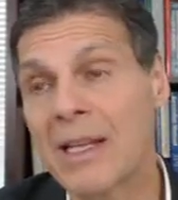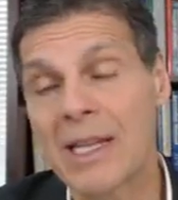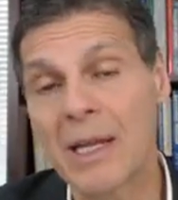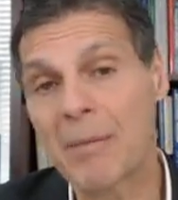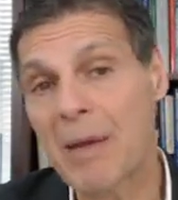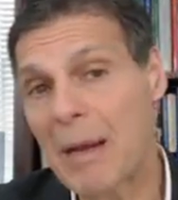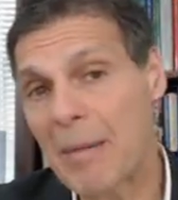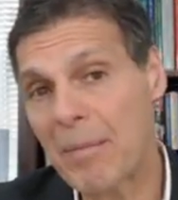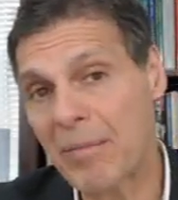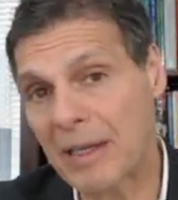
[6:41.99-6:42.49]

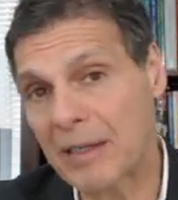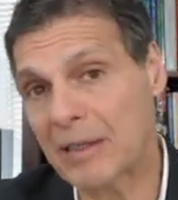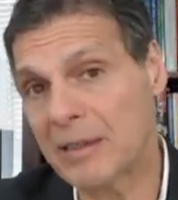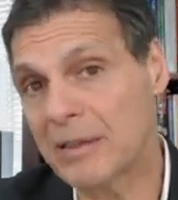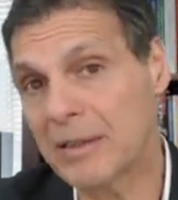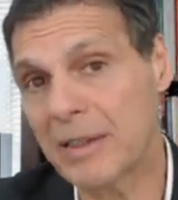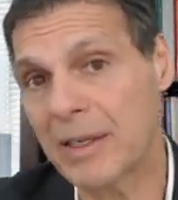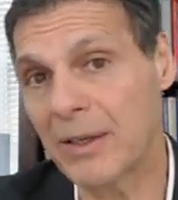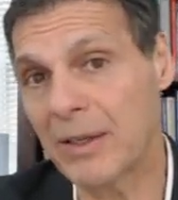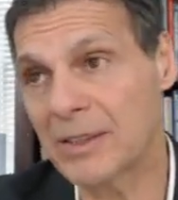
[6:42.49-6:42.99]
Now, my blood
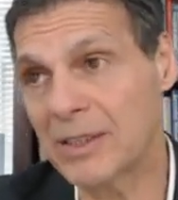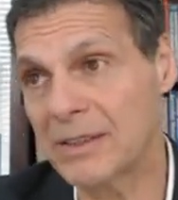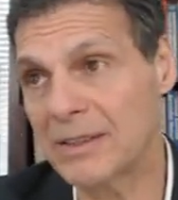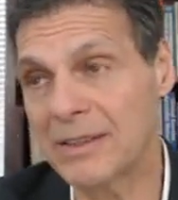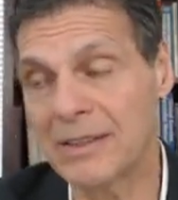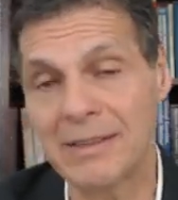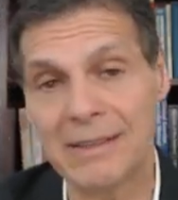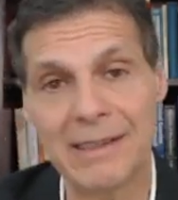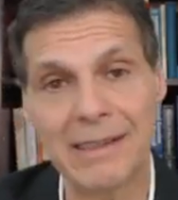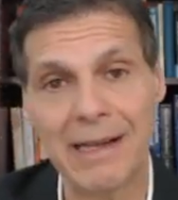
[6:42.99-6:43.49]
glucose
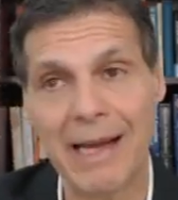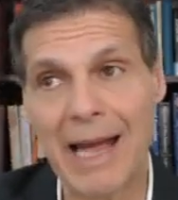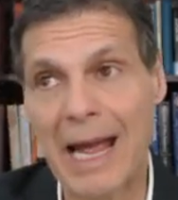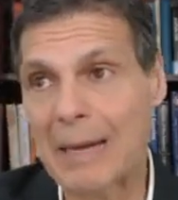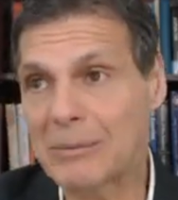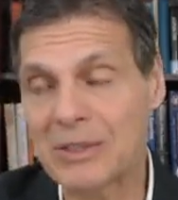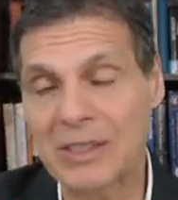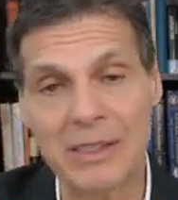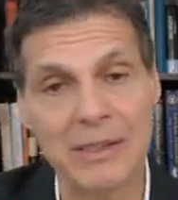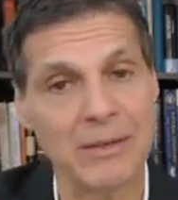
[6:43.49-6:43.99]
is in the
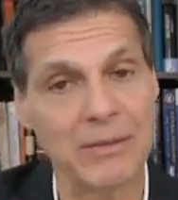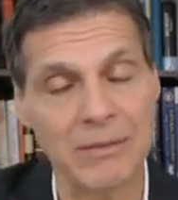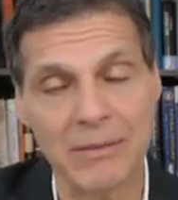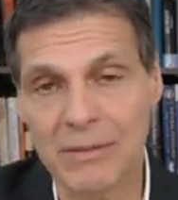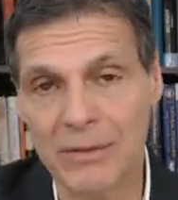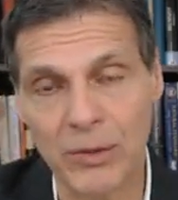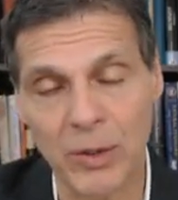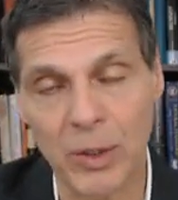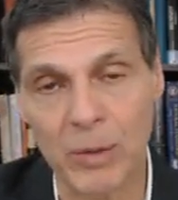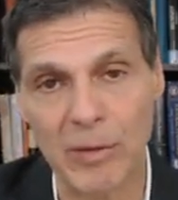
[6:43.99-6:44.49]
absolute
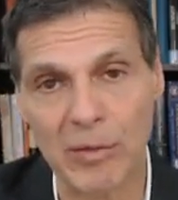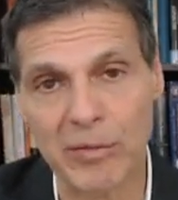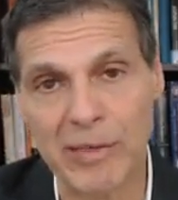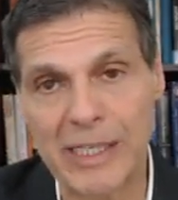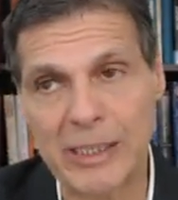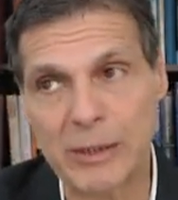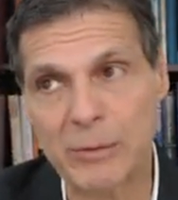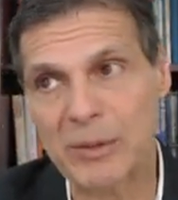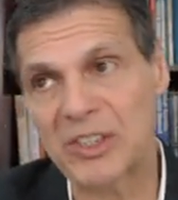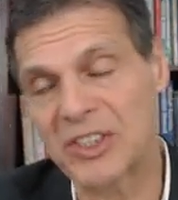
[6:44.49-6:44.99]
normal
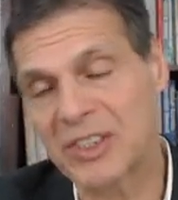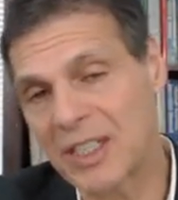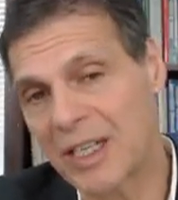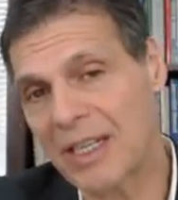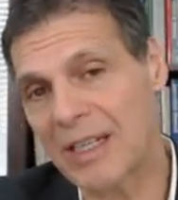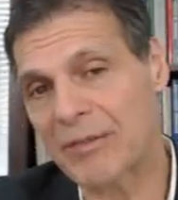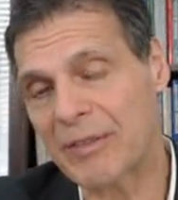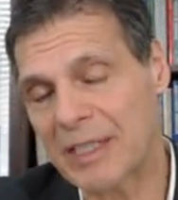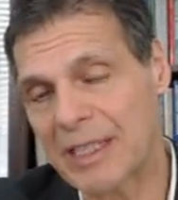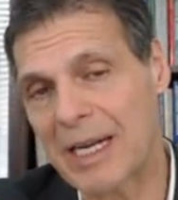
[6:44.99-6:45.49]
range, but
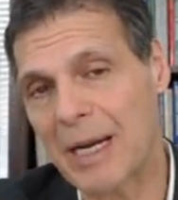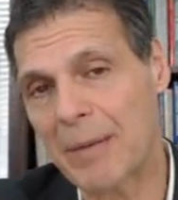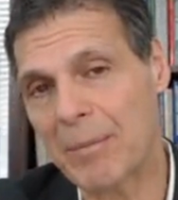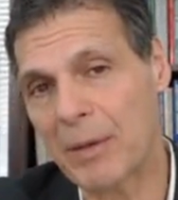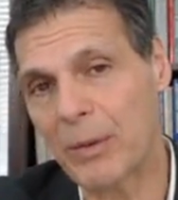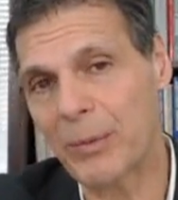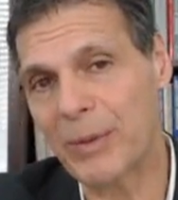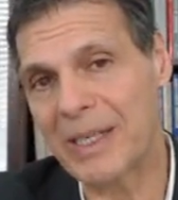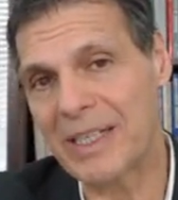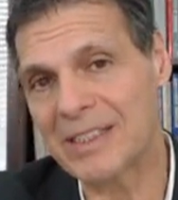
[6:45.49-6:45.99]
still every
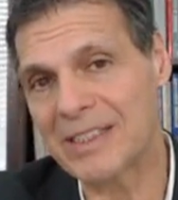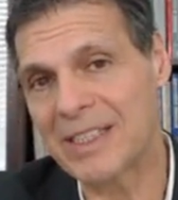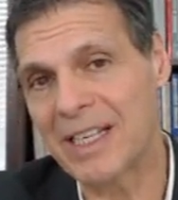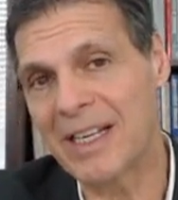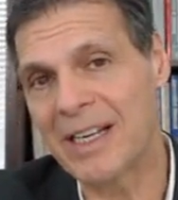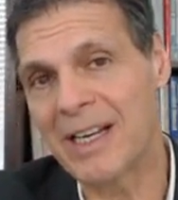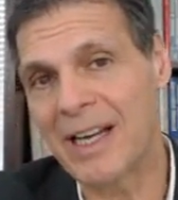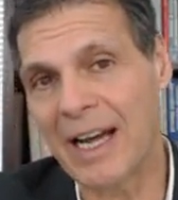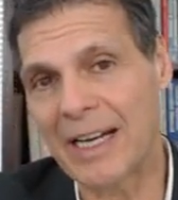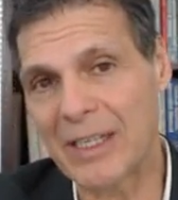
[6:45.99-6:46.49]
couple of weeks,
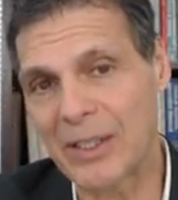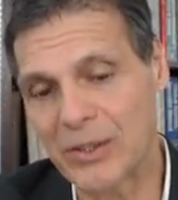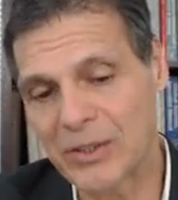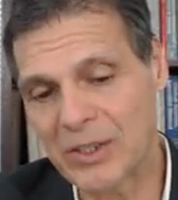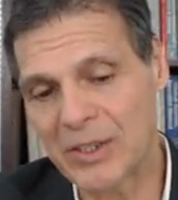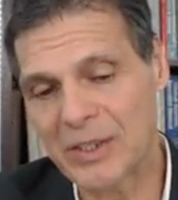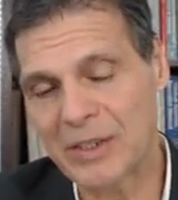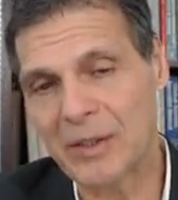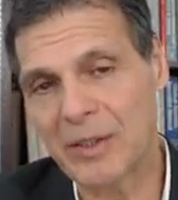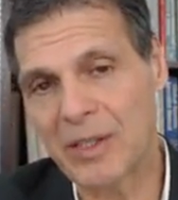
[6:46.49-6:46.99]
I
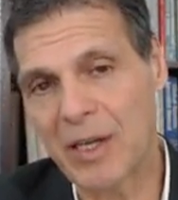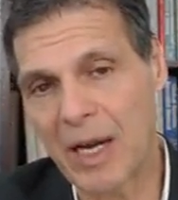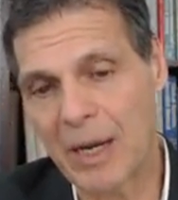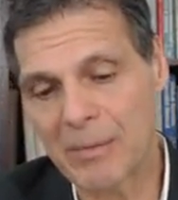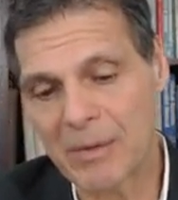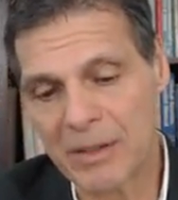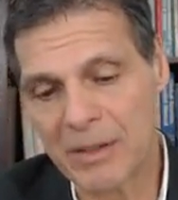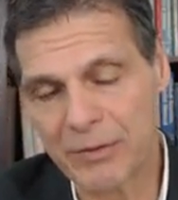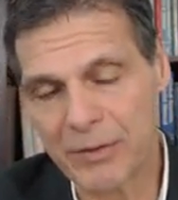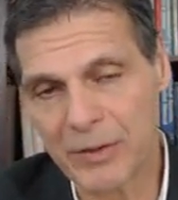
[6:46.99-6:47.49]
use a
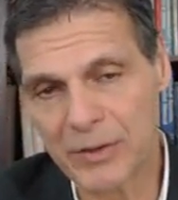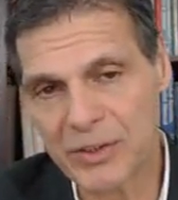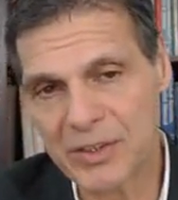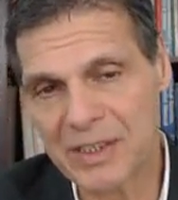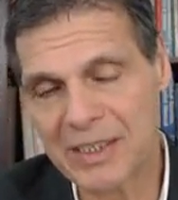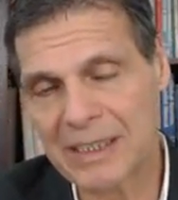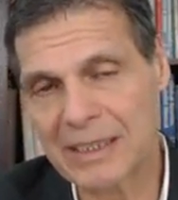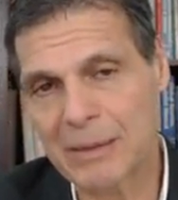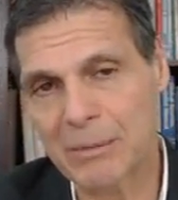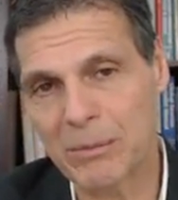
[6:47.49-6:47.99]
glucometer first
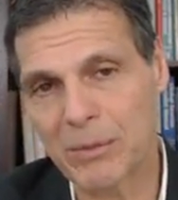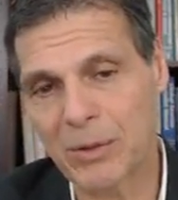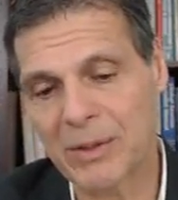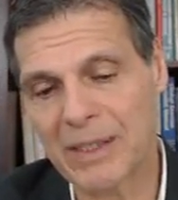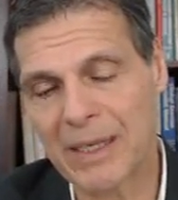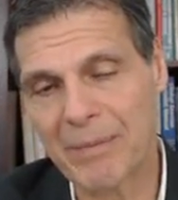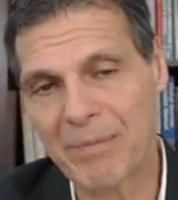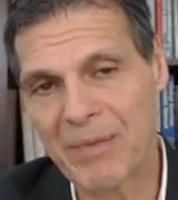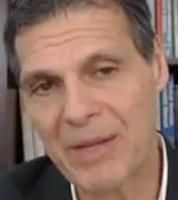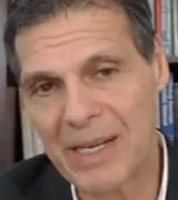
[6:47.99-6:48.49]
thing in the
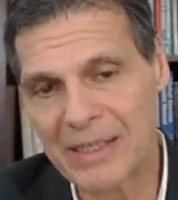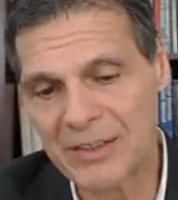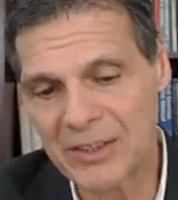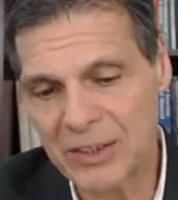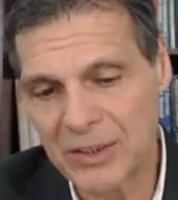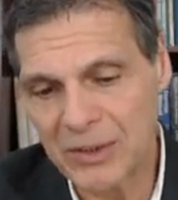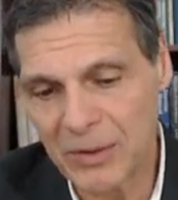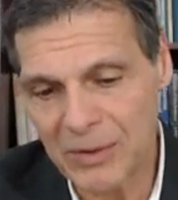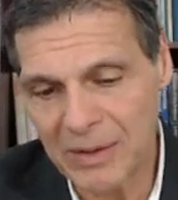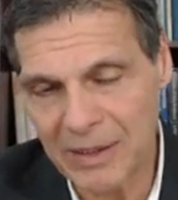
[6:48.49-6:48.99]
morning,
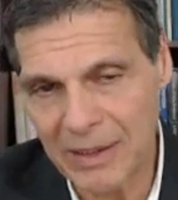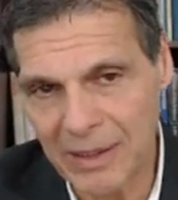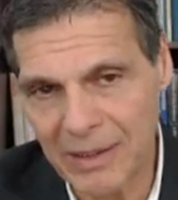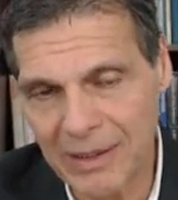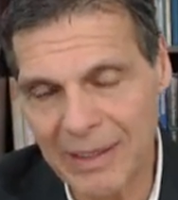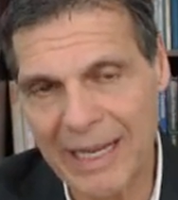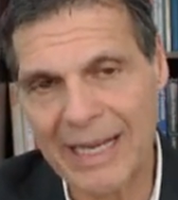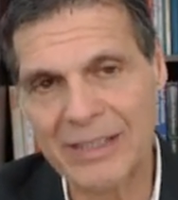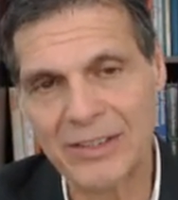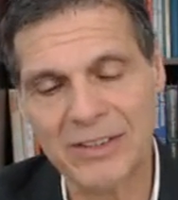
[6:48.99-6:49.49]
just do a
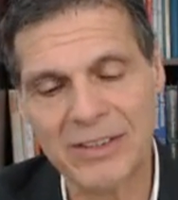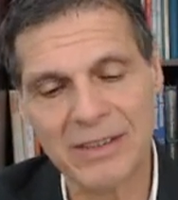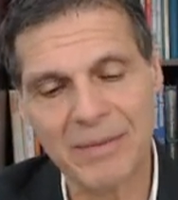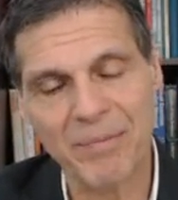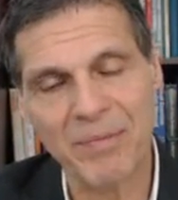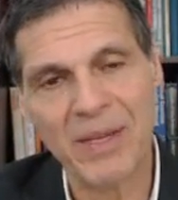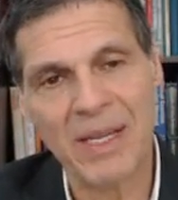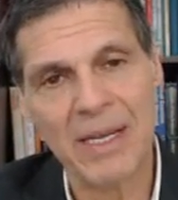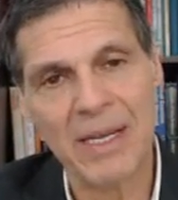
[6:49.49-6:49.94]
little lancet